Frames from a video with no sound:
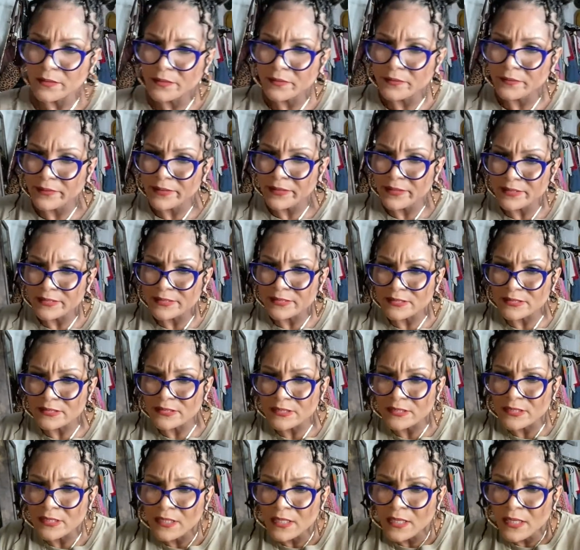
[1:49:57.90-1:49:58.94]
Where is
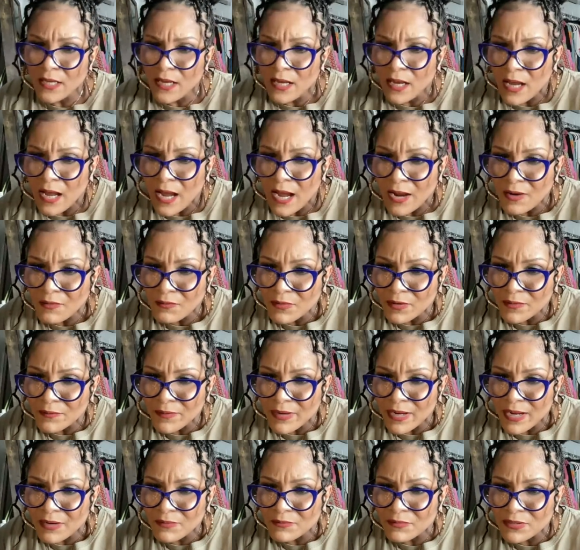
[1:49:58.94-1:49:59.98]
it? I wear
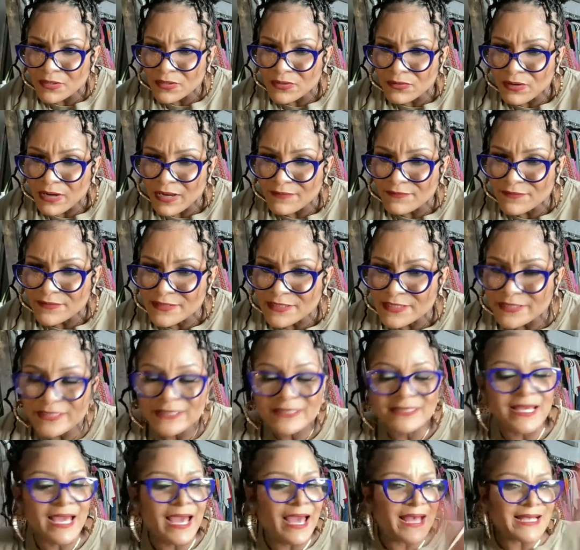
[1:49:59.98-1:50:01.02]
mine with a graphic tee.
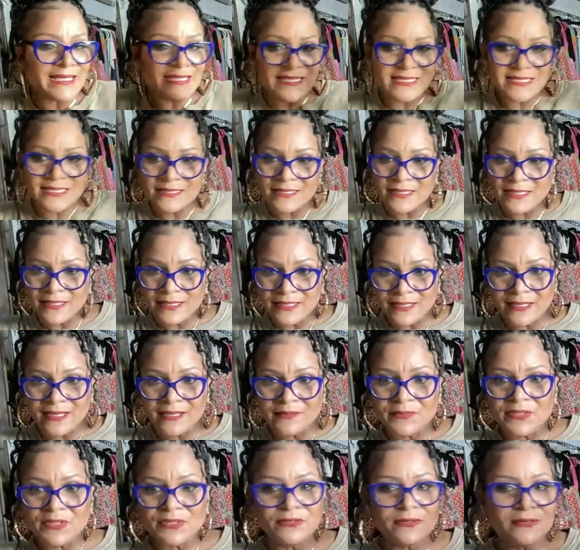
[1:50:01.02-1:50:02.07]
Yes,
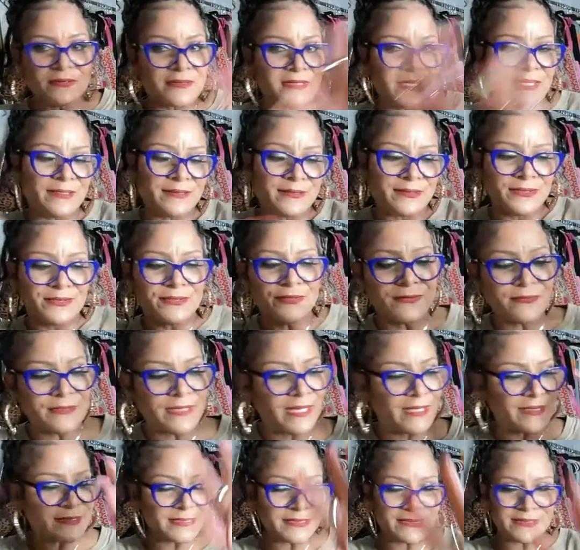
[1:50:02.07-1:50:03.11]
Kim, you you
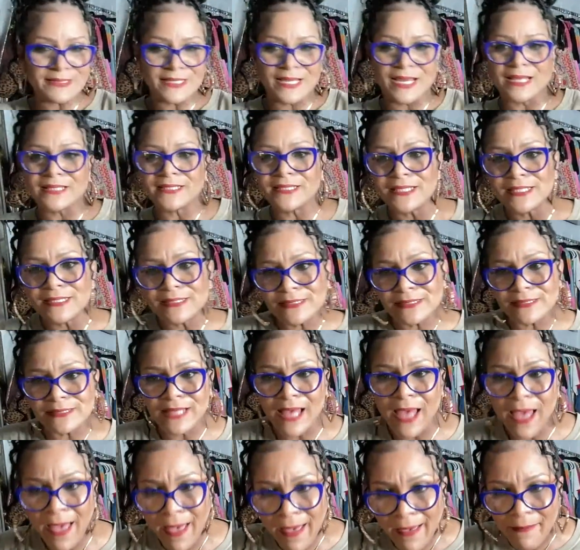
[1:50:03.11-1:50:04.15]
understand the
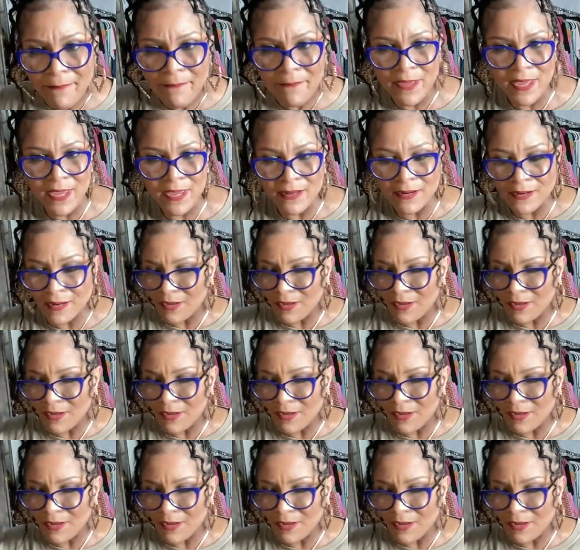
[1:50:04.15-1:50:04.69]
assignment,